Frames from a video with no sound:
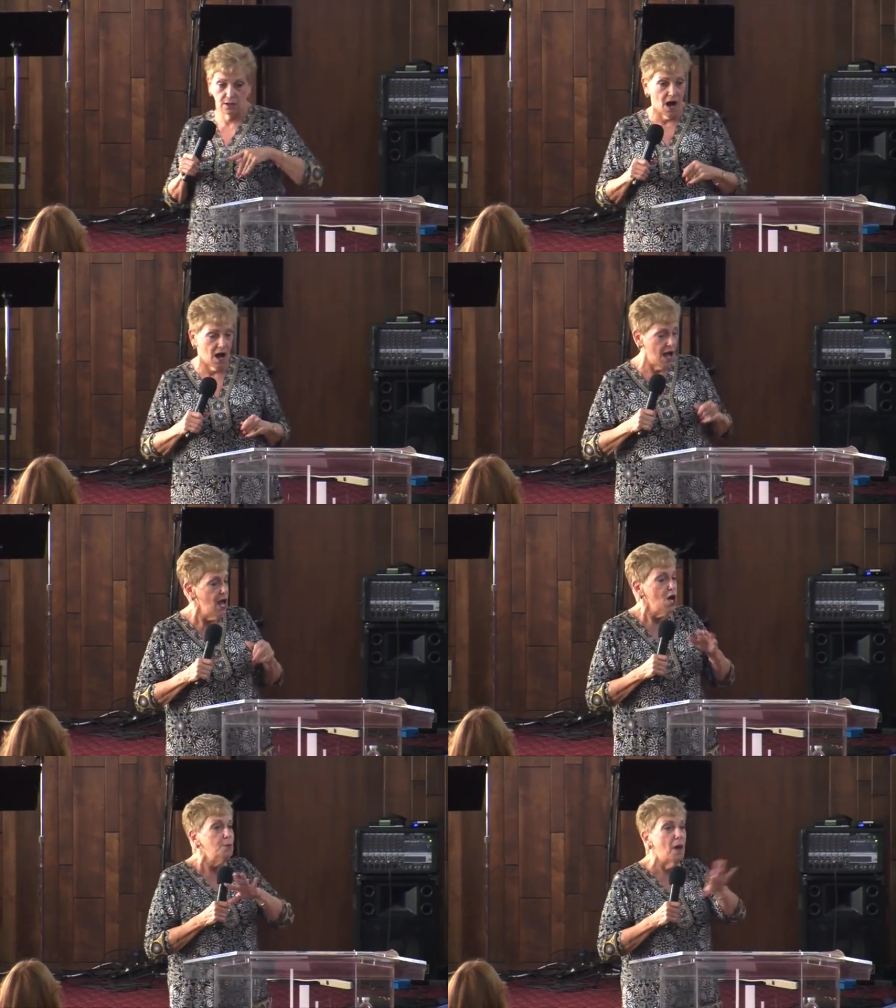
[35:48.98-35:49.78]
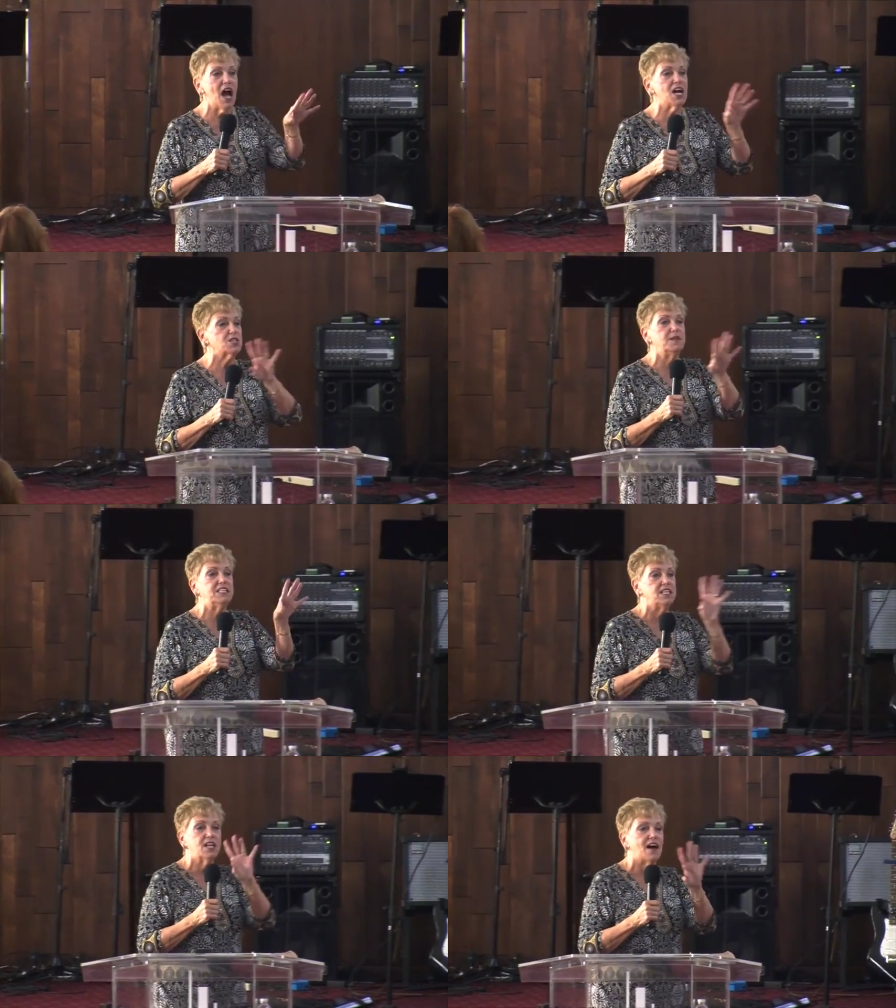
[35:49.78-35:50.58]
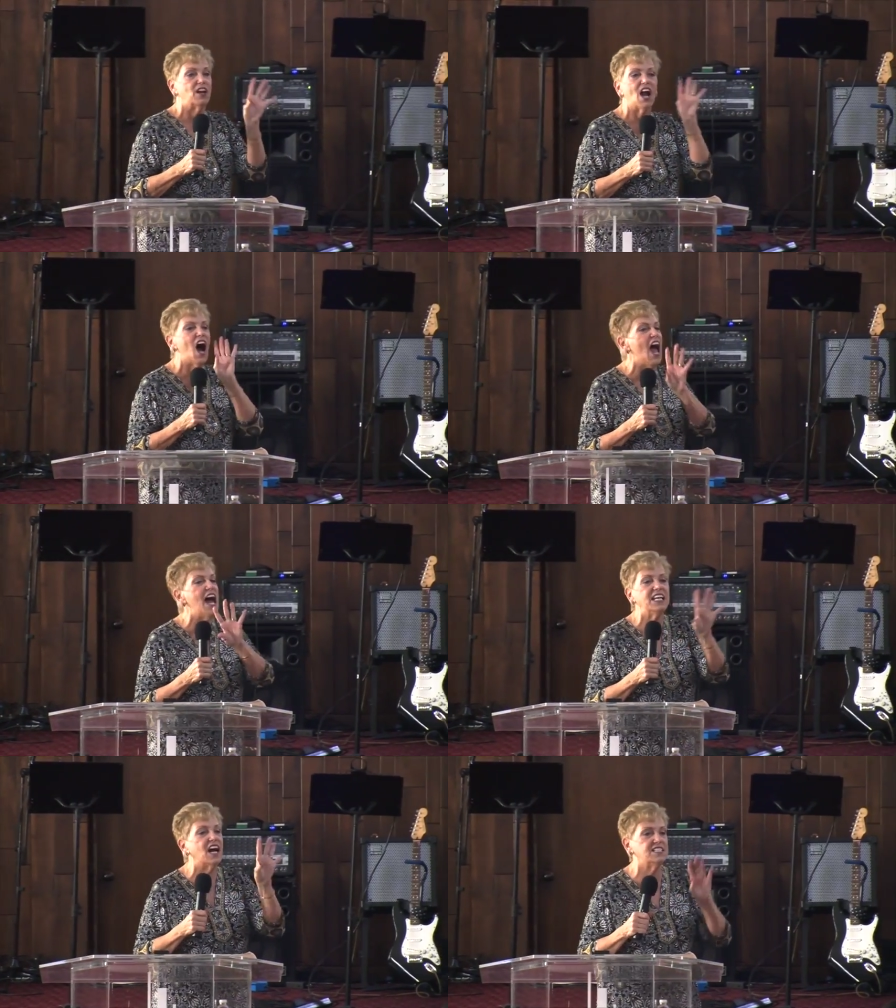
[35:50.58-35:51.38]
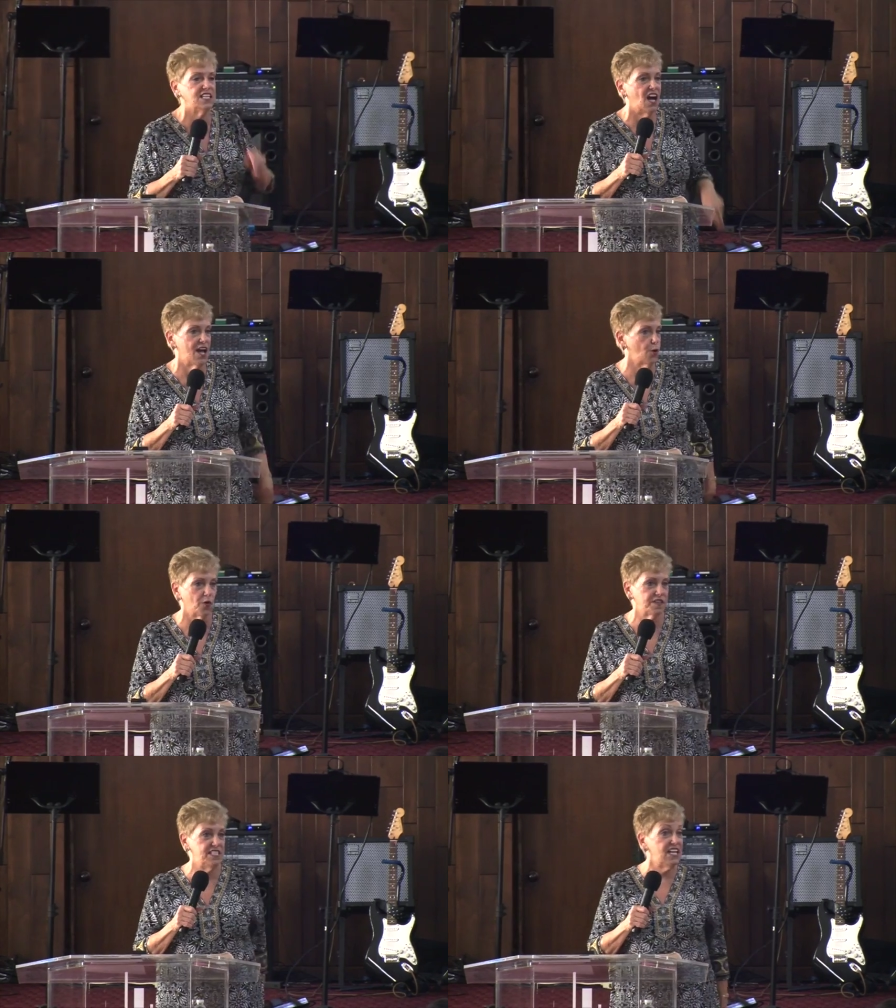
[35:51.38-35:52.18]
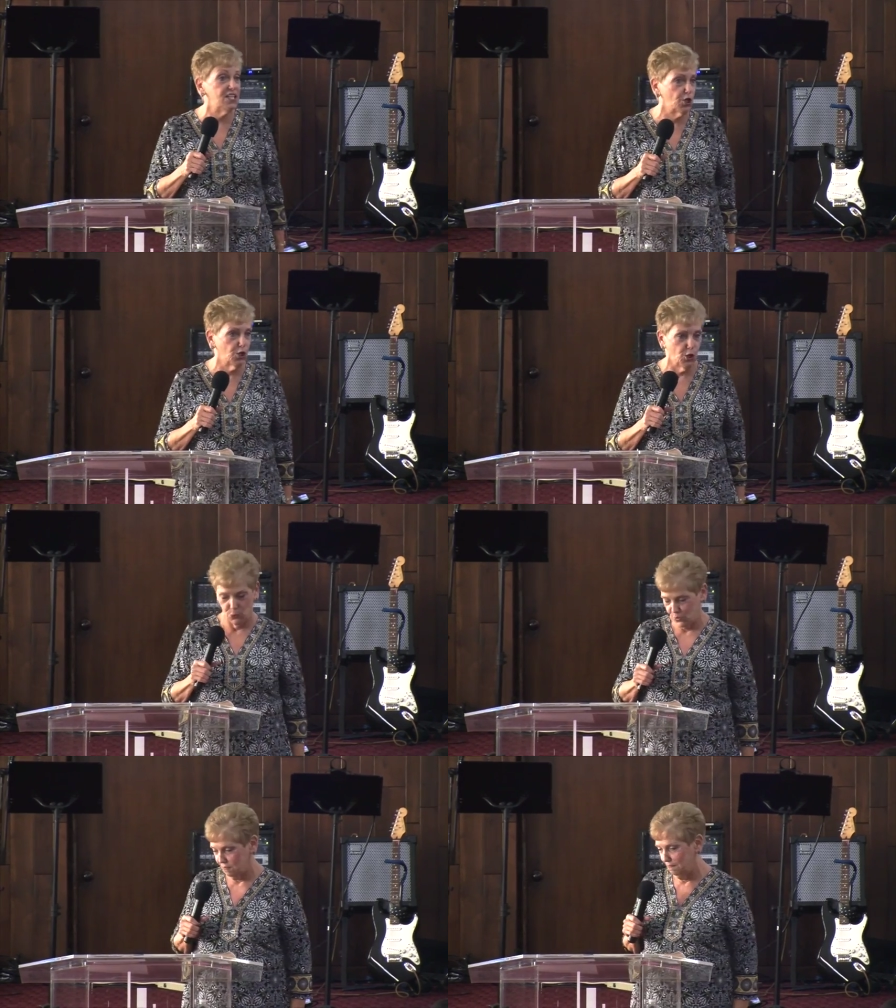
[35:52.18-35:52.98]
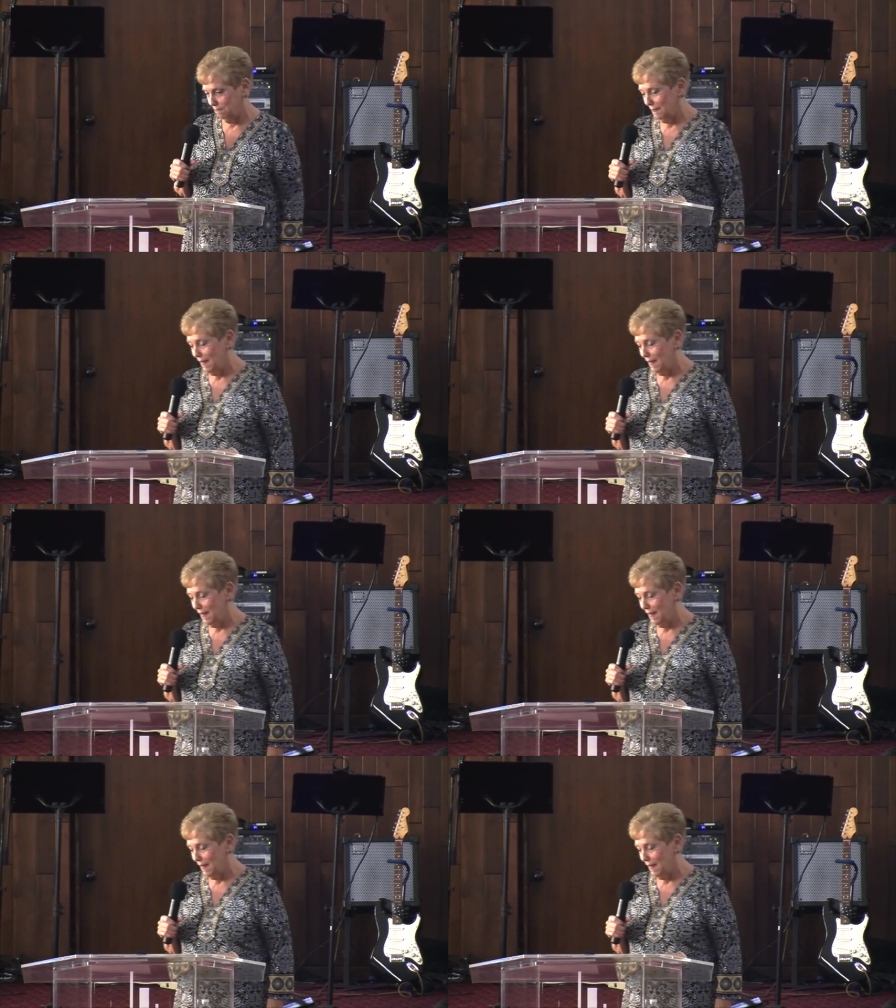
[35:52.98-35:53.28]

co- My husband didn't have an, any idea I had all these hidden clothes.